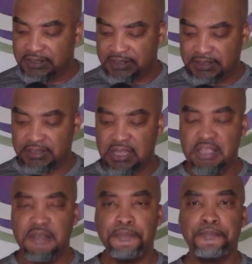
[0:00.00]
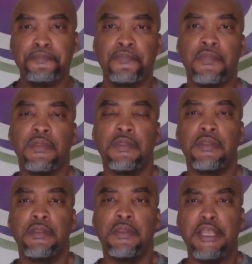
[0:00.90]
to see
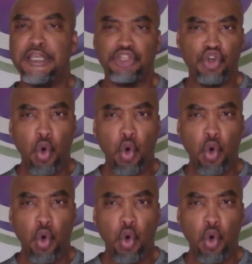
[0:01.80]
is